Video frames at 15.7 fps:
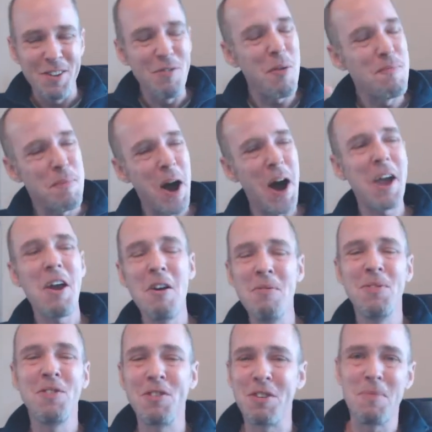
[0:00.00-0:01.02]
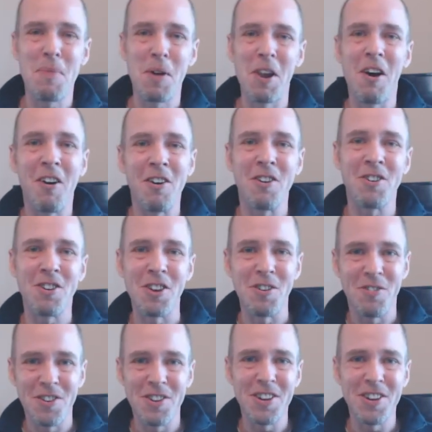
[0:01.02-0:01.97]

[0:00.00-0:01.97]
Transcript: what biome does it belong to?